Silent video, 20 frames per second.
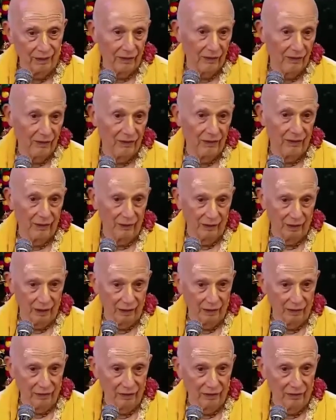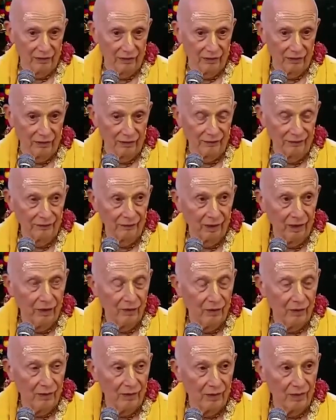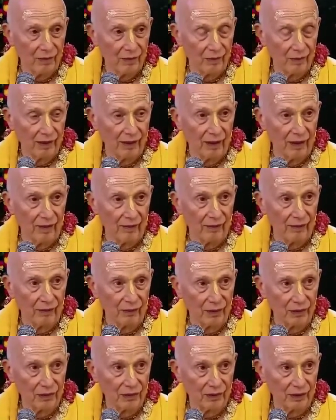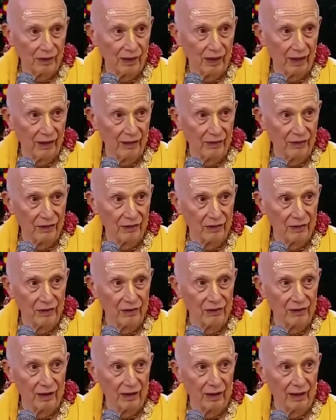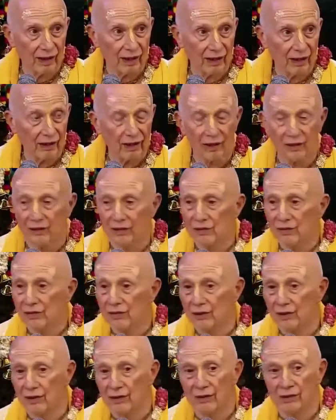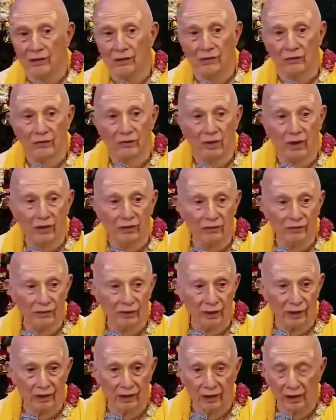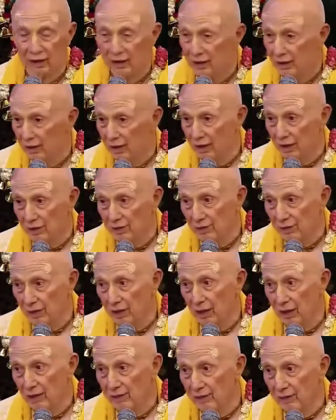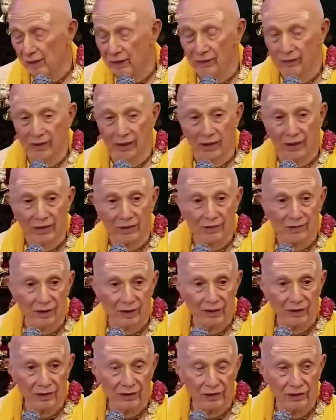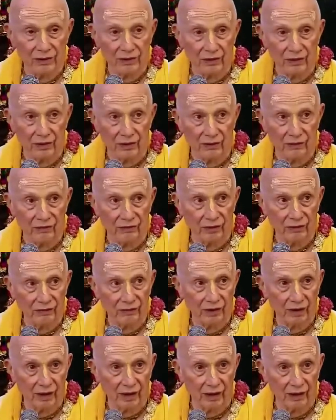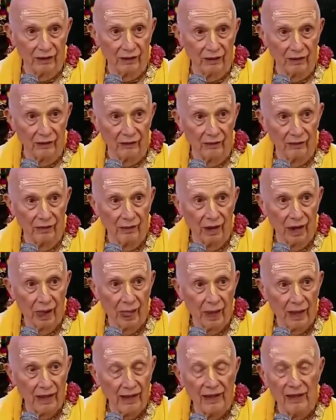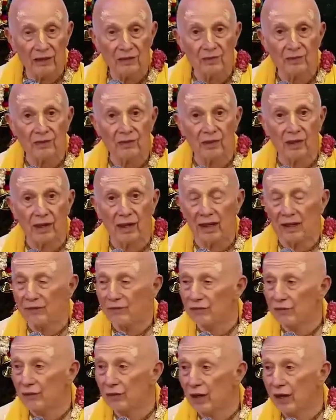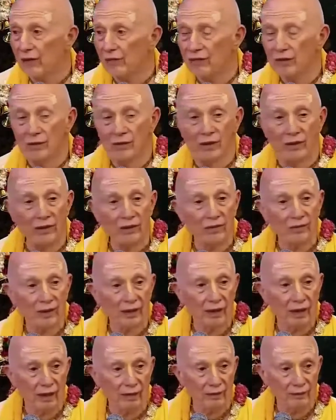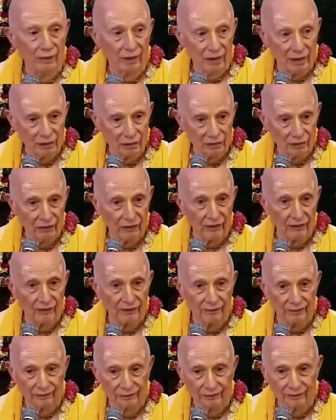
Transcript: It's Krishna consciousness. When people become Krishna consciousness, then they can understand their own welfare. As Prahlad Maharaj mentions in the fifth canto, he's praying for everyone to become peaceful.